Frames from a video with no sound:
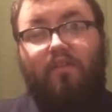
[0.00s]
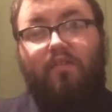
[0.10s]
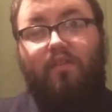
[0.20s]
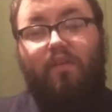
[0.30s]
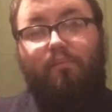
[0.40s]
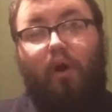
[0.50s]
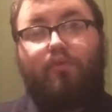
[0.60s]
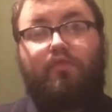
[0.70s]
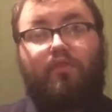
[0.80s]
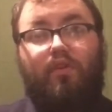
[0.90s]
to the
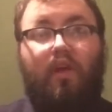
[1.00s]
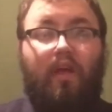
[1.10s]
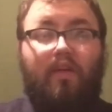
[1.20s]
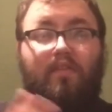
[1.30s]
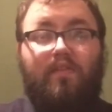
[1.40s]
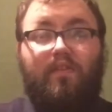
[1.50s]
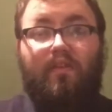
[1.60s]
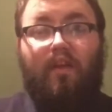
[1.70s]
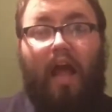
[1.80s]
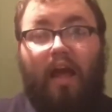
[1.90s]
poster. This is
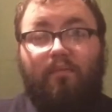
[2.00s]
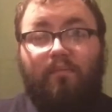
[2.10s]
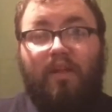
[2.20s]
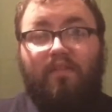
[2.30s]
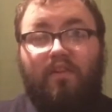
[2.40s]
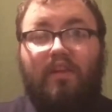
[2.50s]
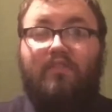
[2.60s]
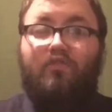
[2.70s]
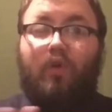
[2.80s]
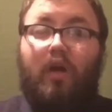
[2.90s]
a commentee
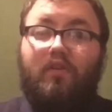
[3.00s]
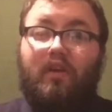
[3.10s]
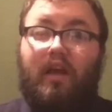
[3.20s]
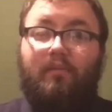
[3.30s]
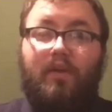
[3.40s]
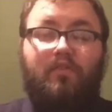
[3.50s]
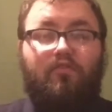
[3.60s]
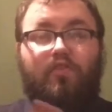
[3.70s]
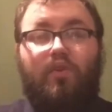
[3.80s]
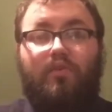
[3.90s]
to other
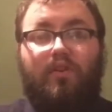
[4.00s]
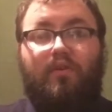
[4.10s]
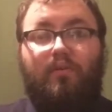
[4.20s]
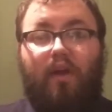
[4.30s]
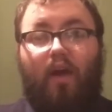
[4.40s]
commenters too, you know,